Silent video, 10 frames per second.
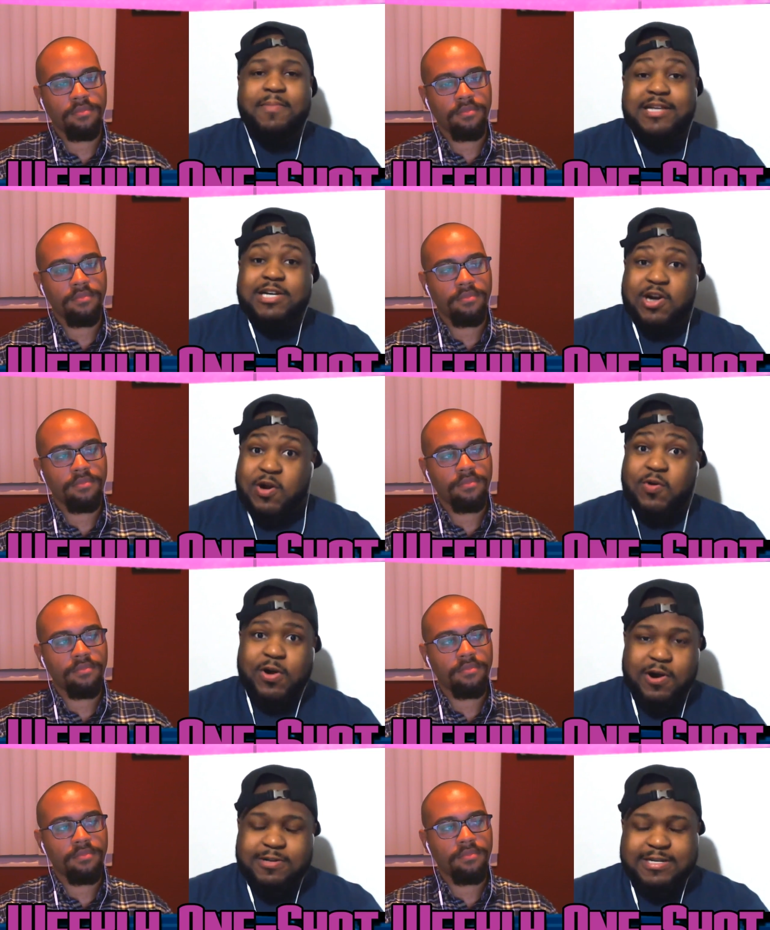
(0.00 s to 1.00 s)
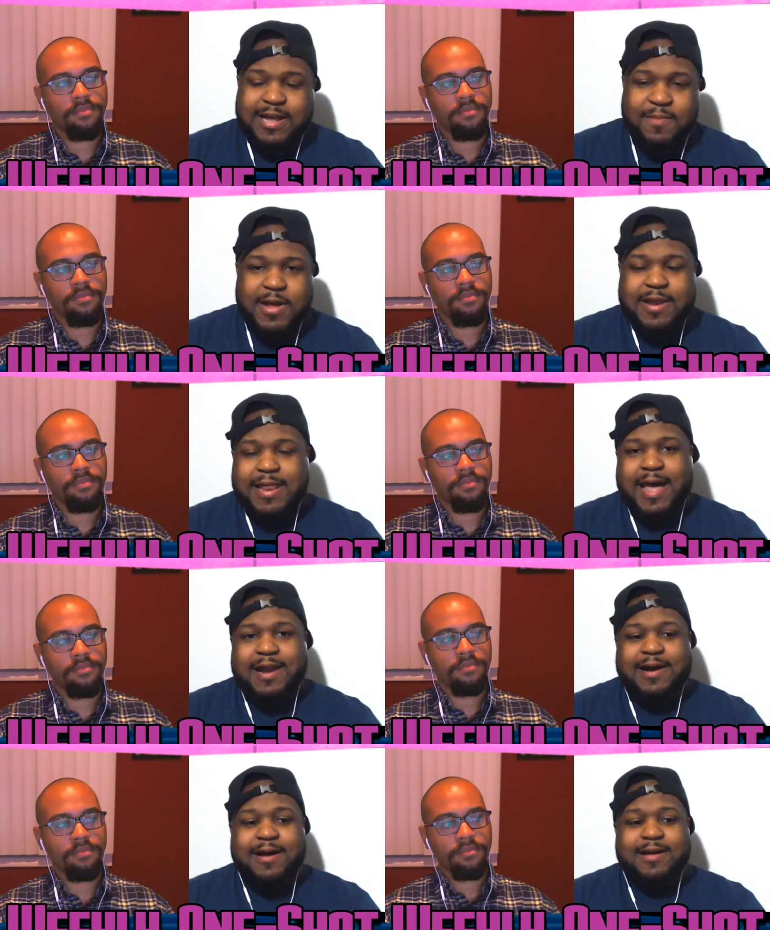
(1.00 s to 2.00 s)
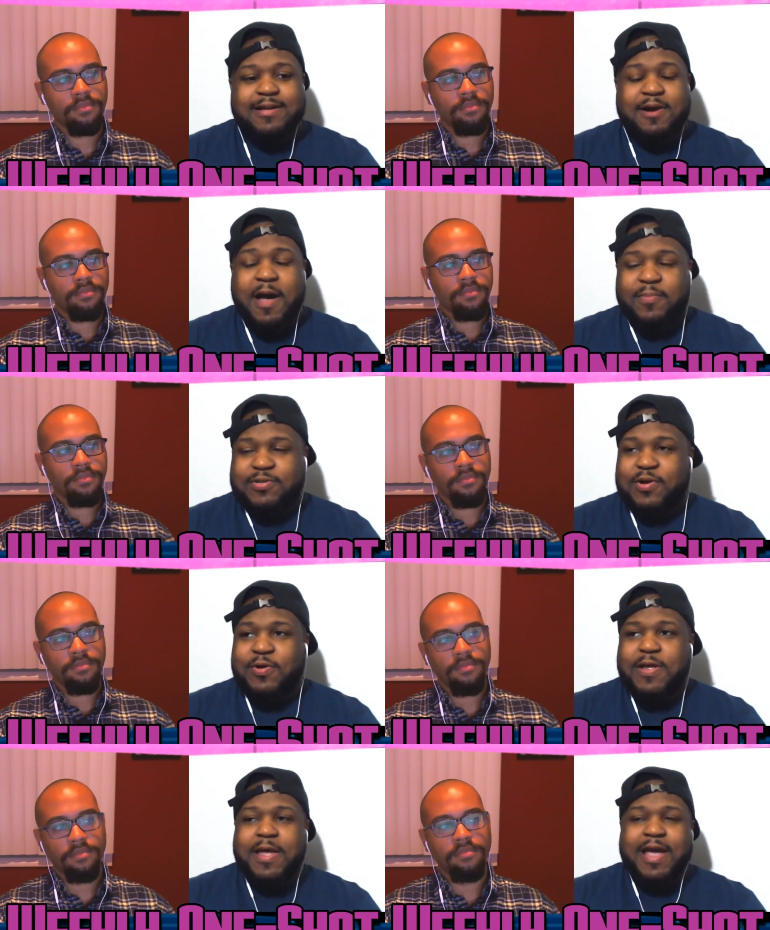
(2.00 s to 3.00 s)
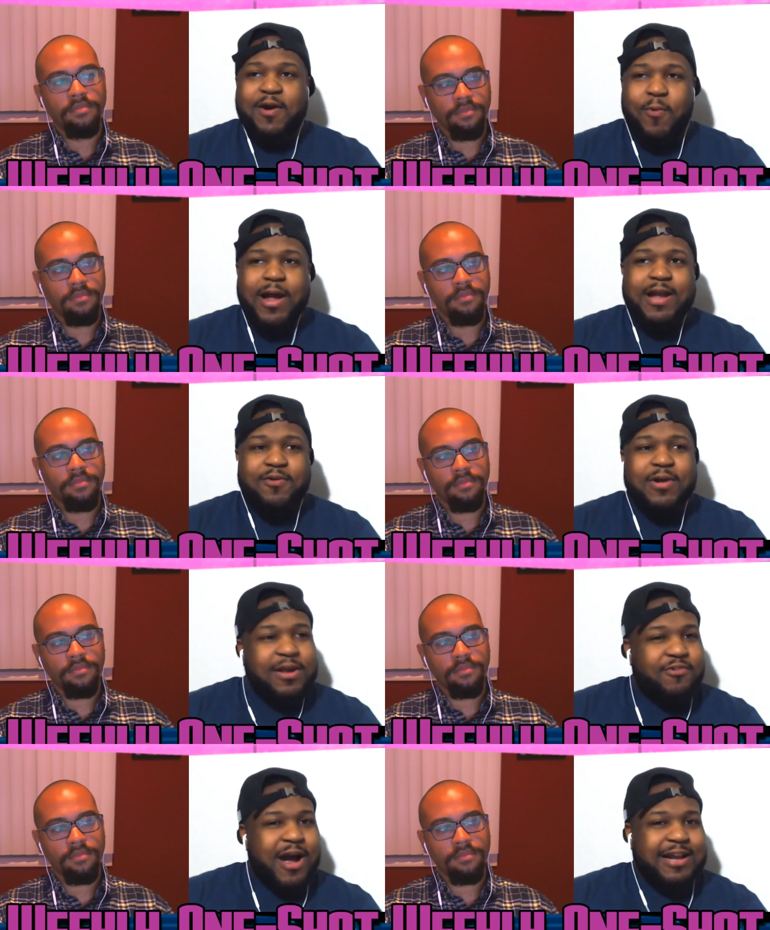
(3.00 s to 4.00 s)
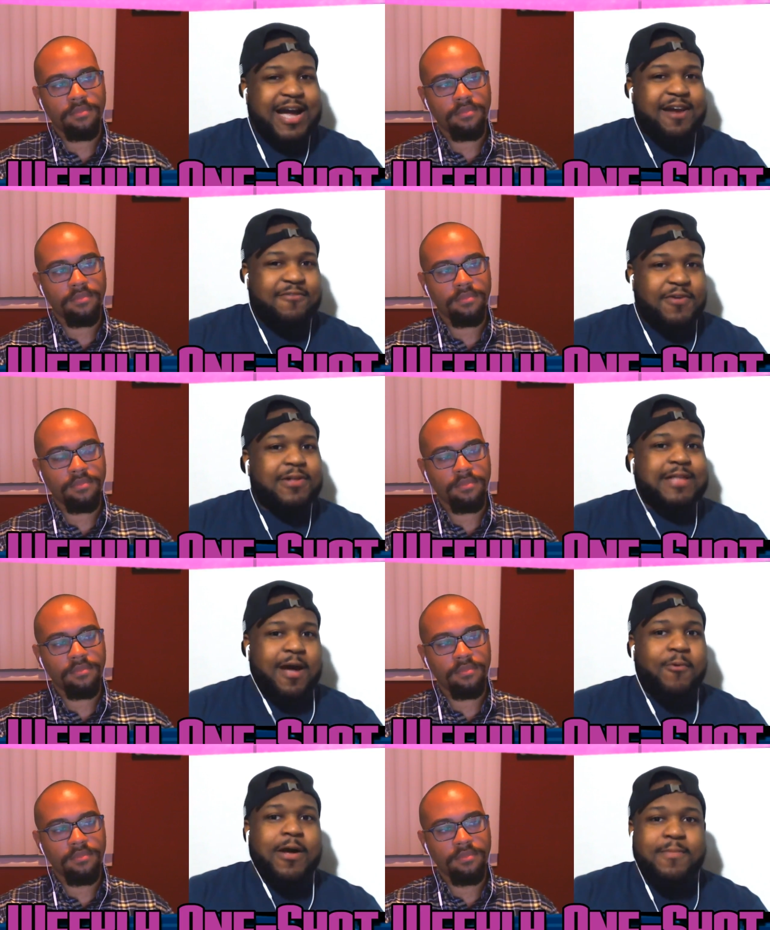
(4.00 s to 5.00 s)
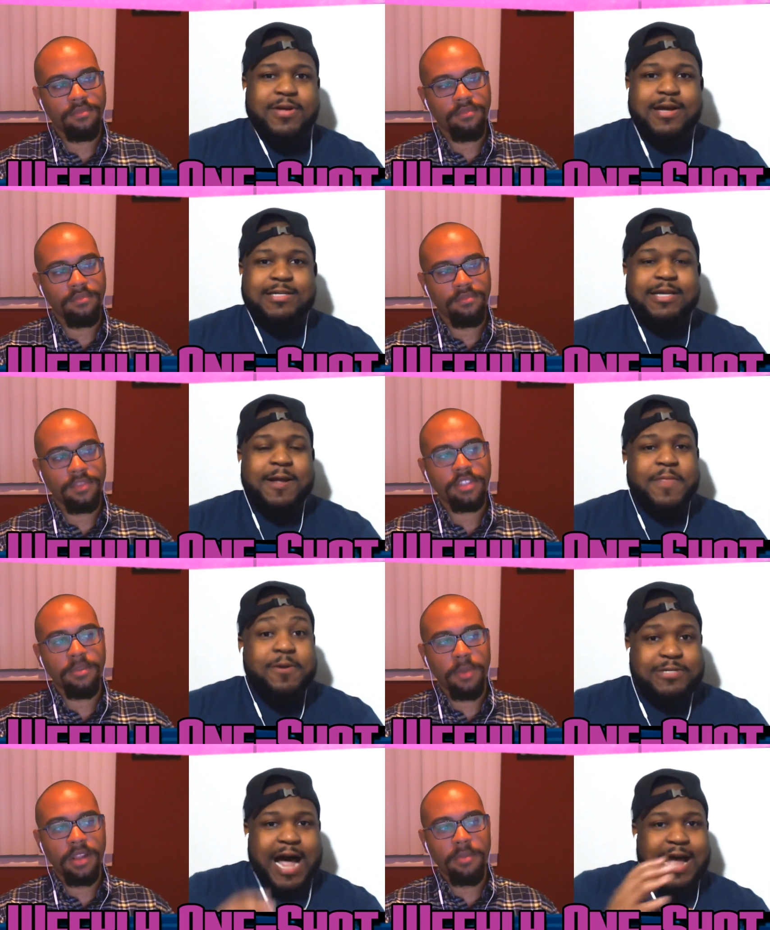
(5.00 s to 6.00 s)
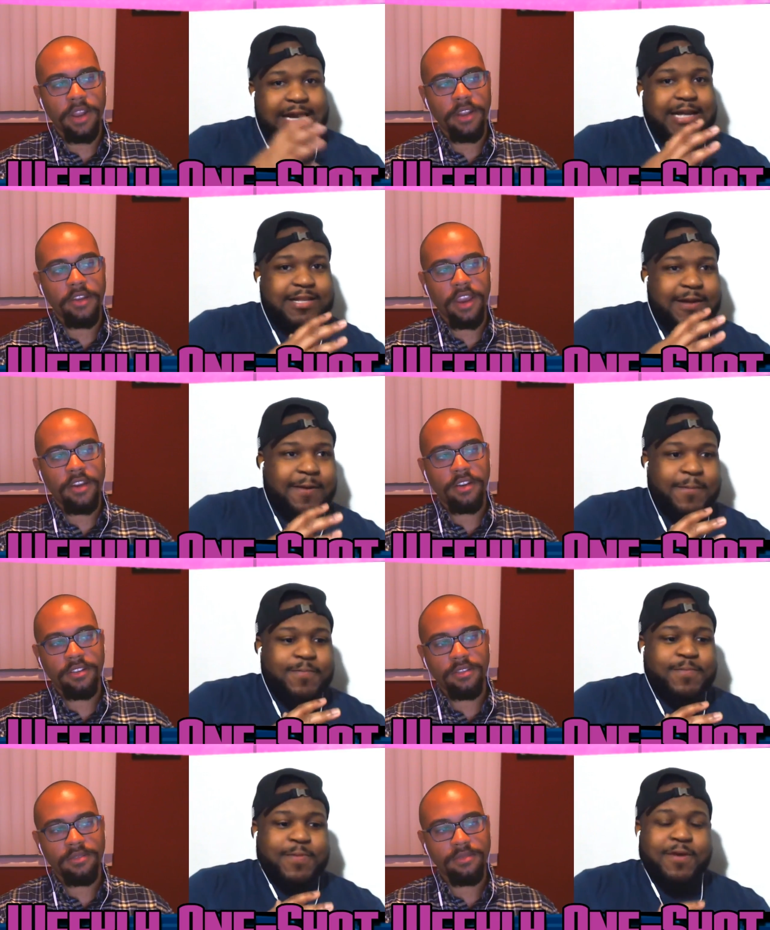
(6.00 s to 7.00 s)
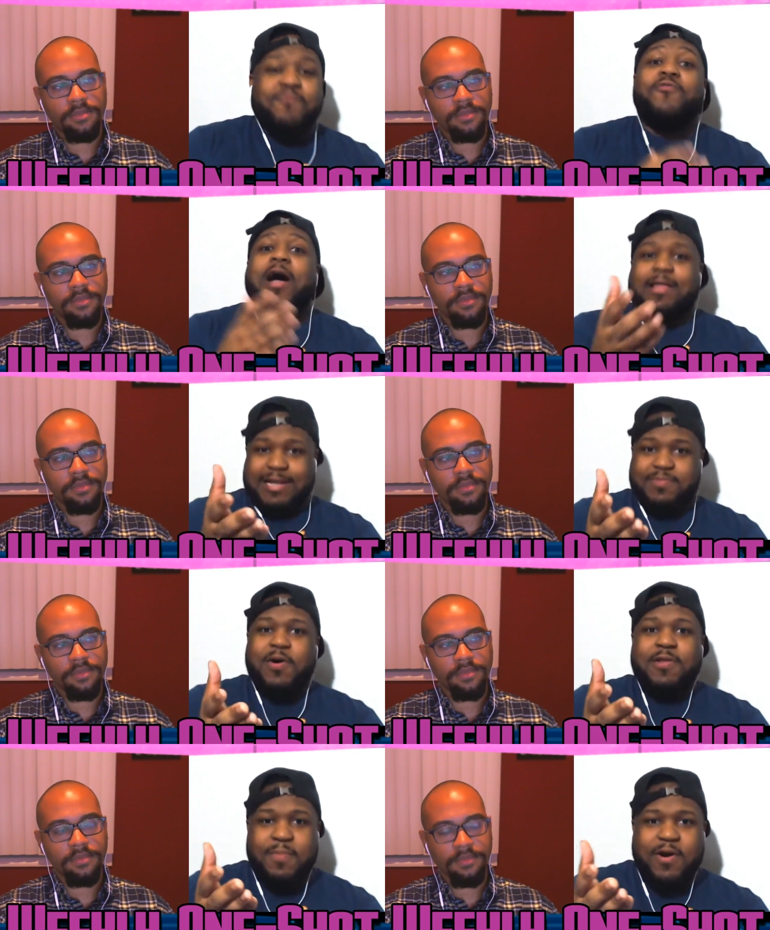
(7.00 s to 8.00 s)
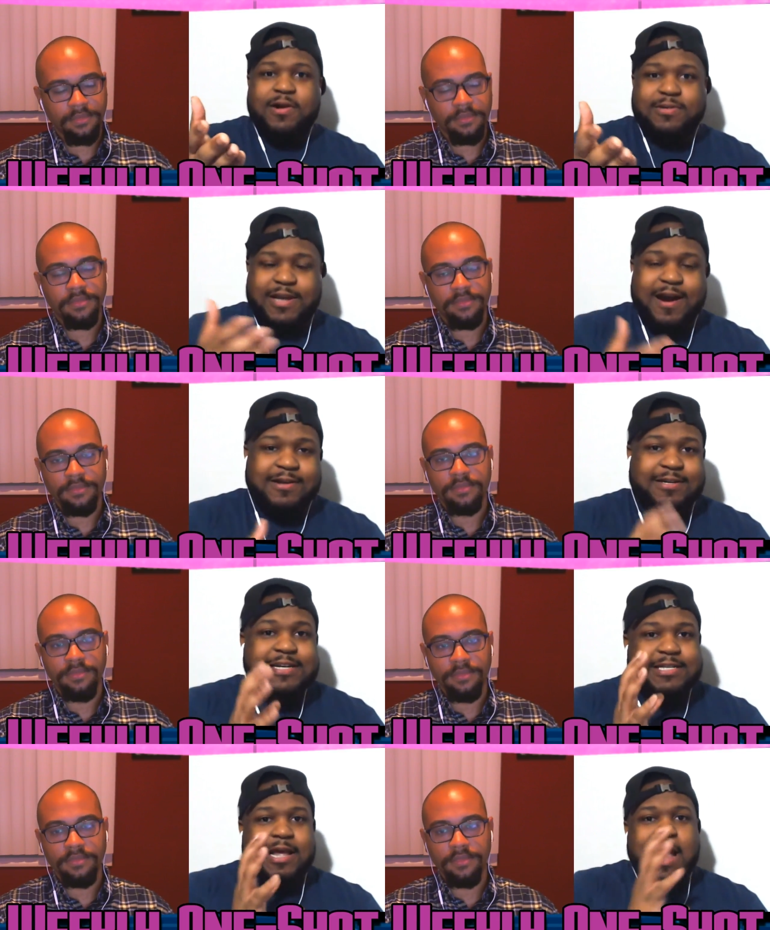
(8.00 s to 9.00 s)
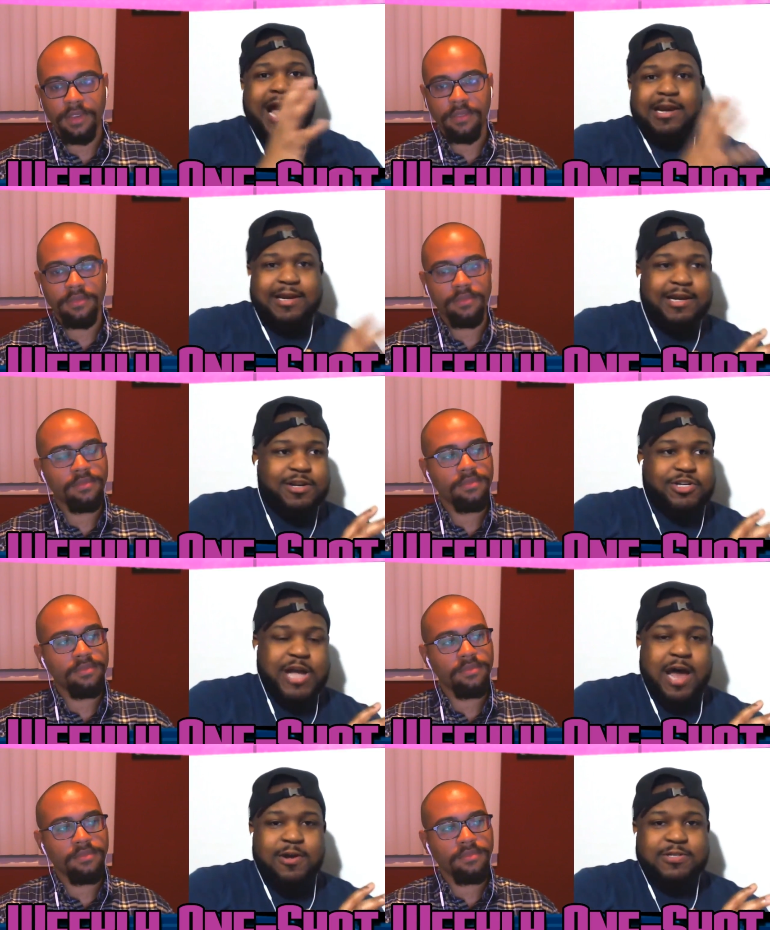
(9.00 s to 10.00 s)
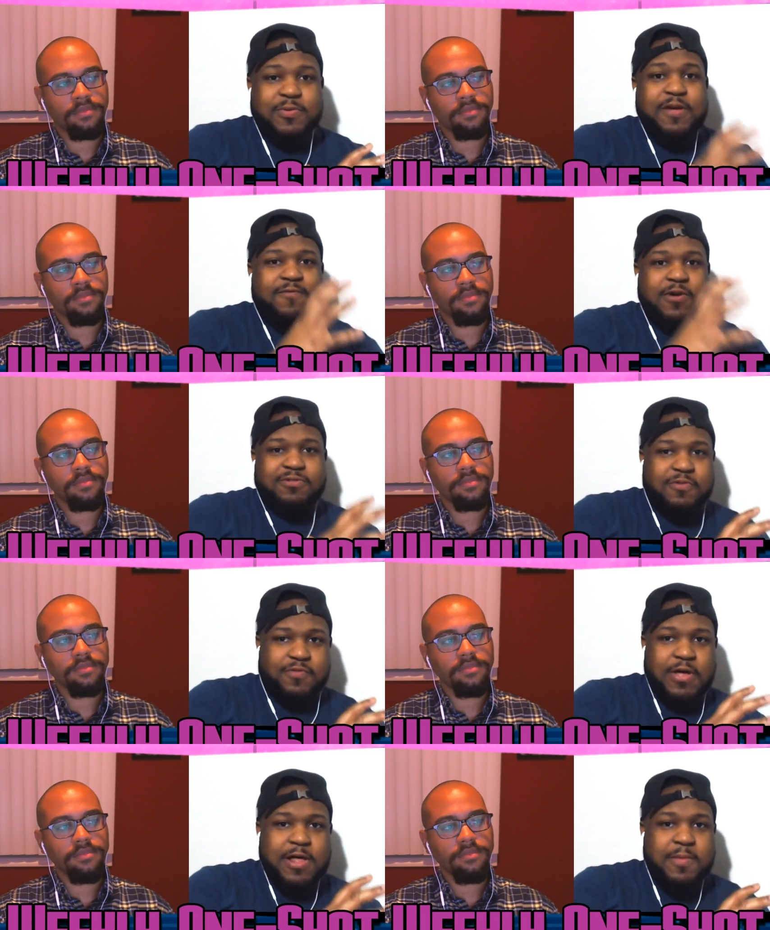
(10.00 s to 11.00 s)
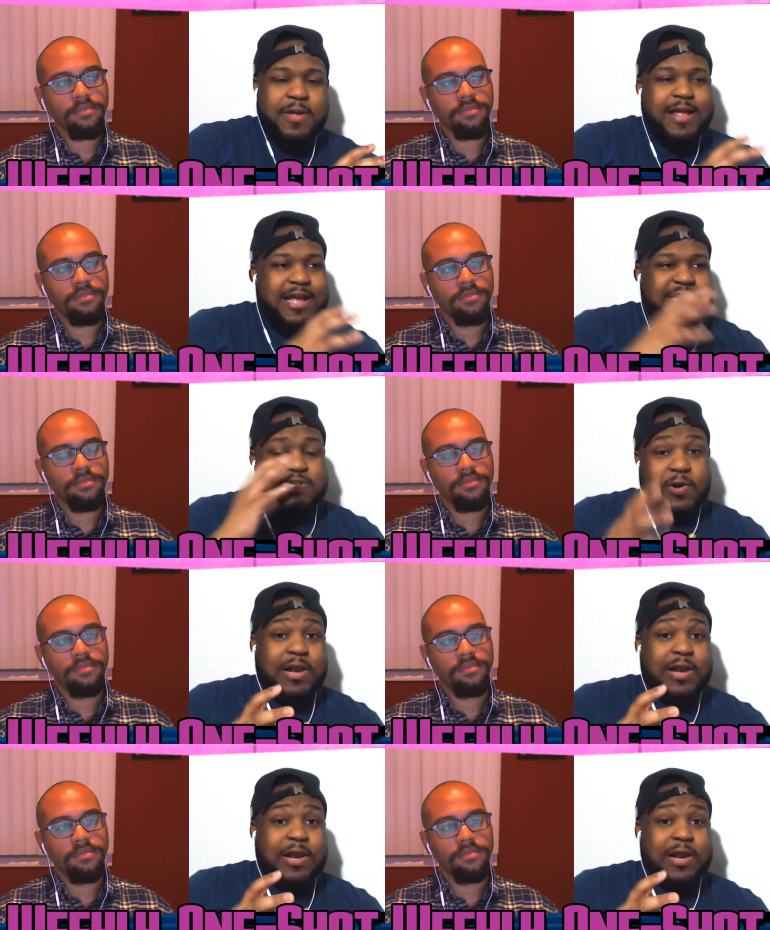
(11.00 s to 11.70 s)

Speaker 1: They mentioned Colonel Kurtz in that in that uh, you know episode. In a way, Gorilla Grodd kind of felt that way because that's the he
Speaker 2: was Marlon hiding Brando in character.
Speaker 1: Right, that's Marlon Brando's character. He's like hiding in the shadows, and when they first reveal him, it's sort